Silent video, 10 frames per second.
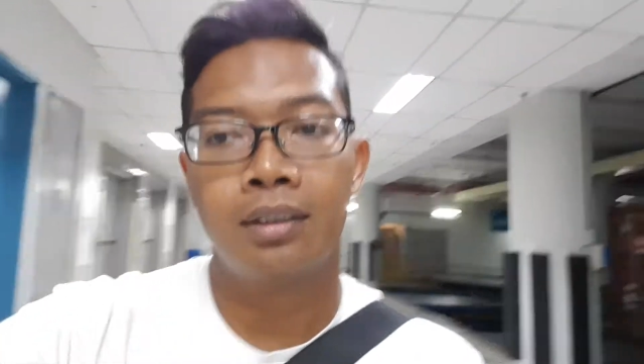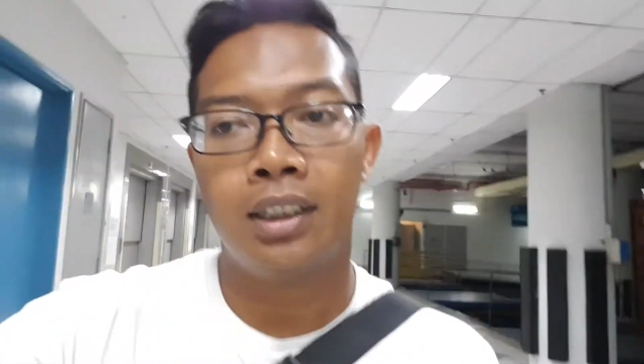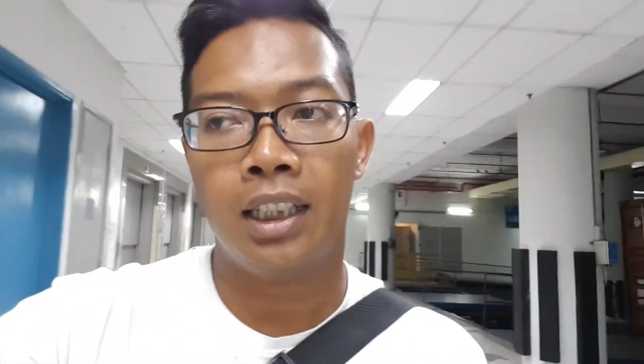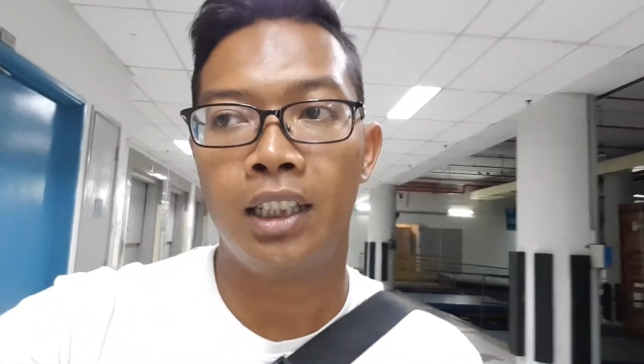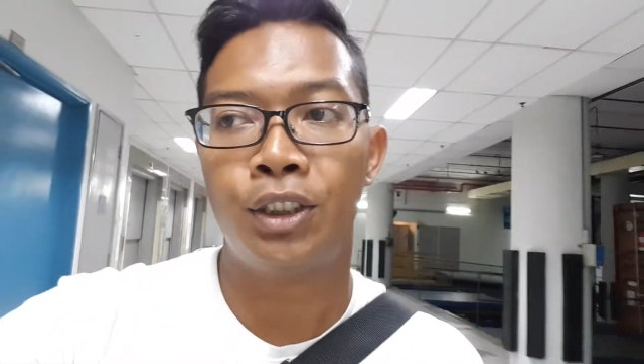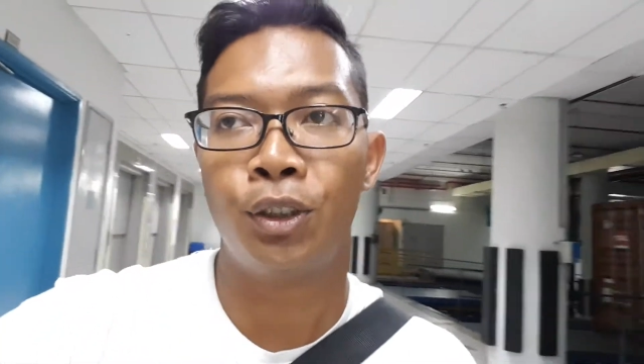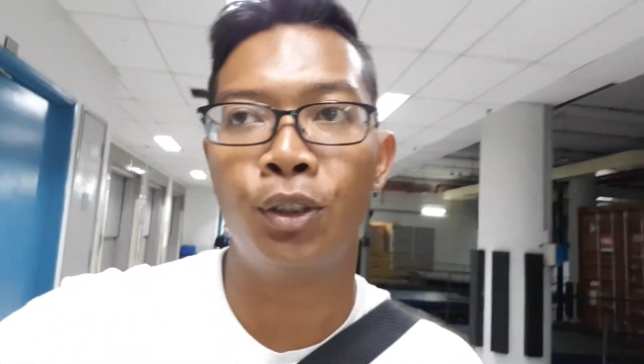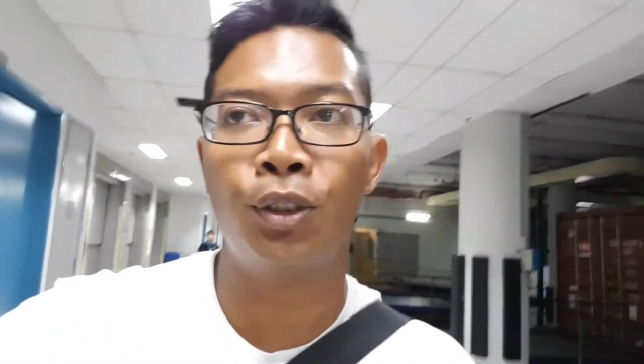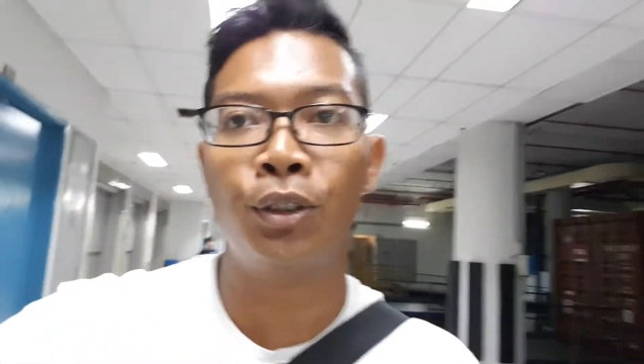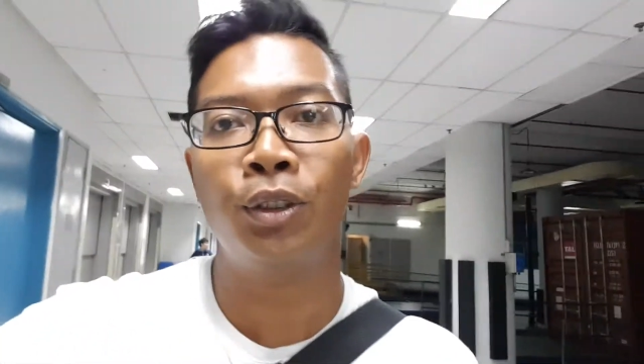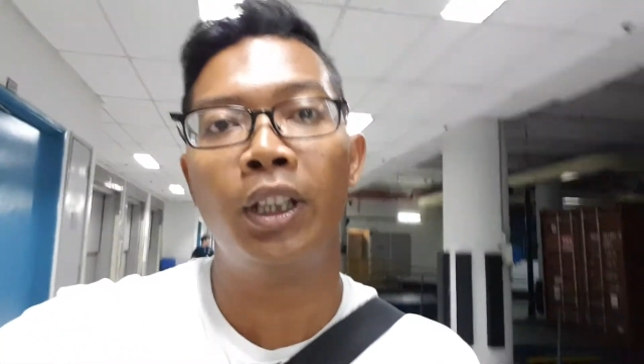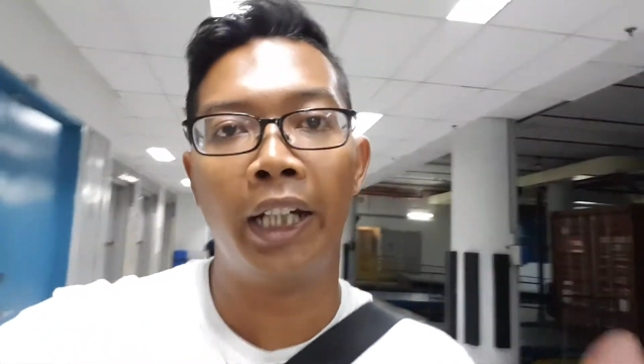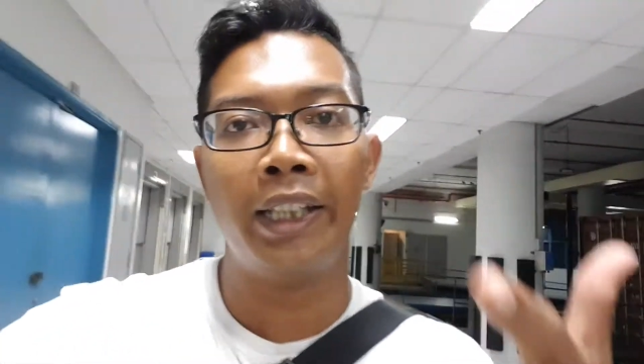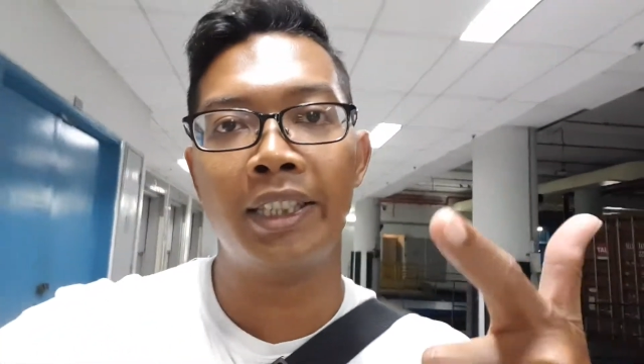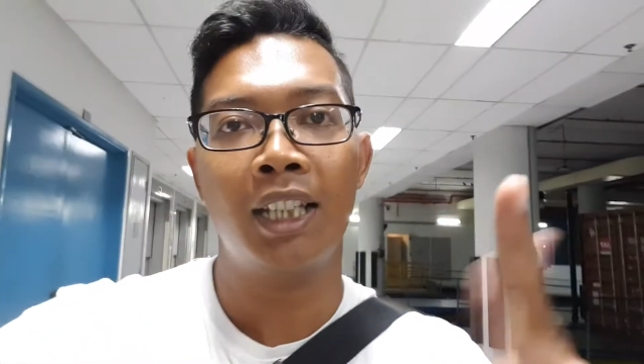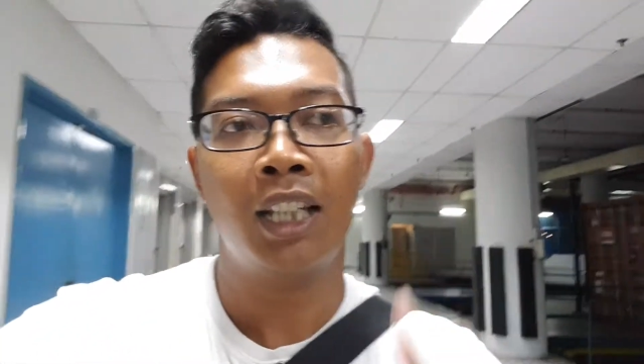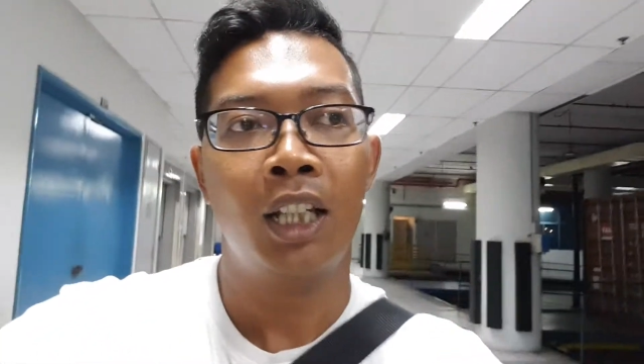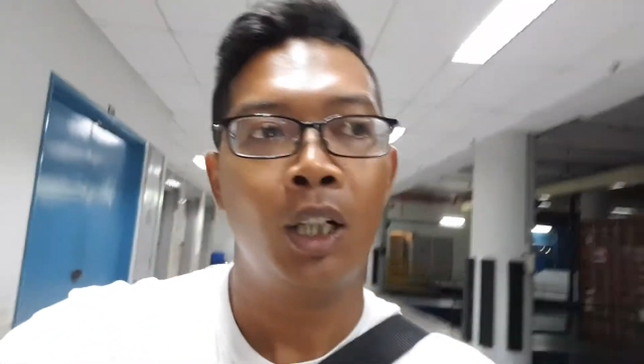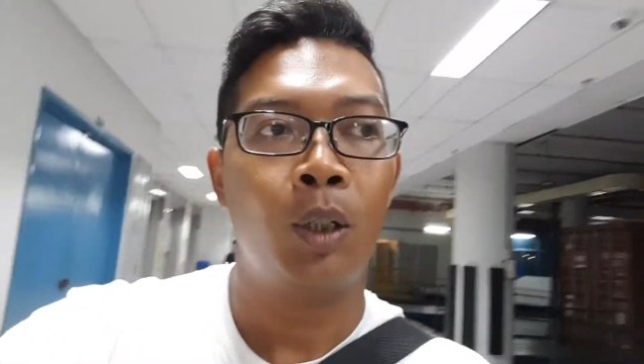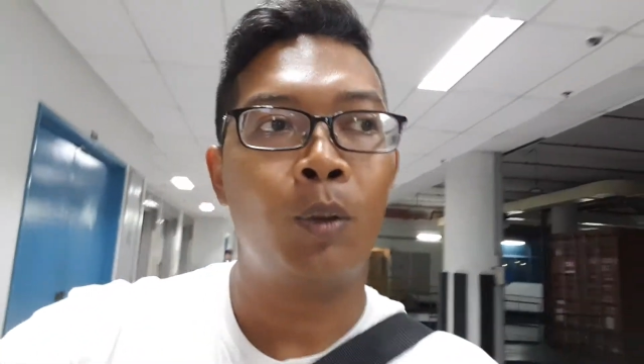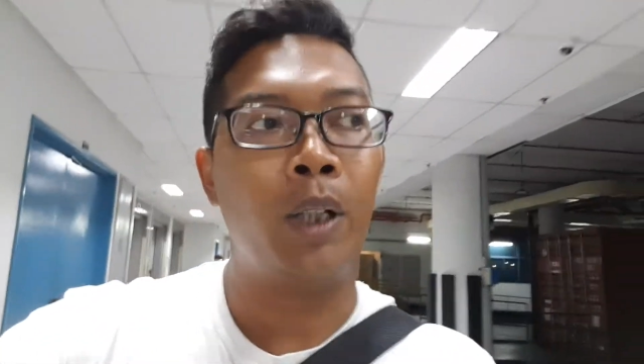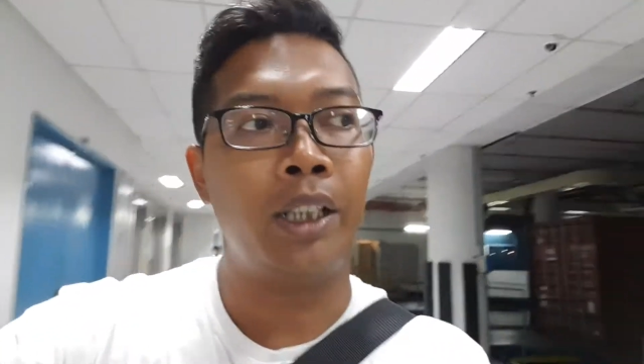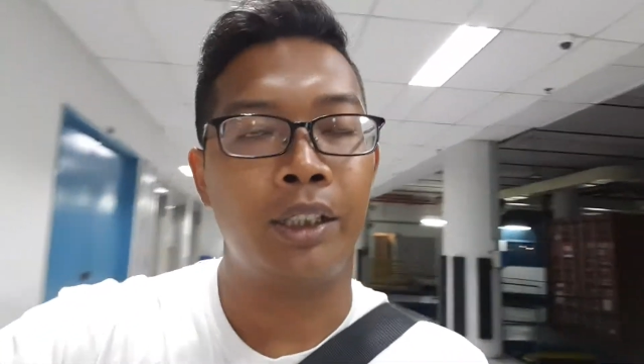and I'll show you guys what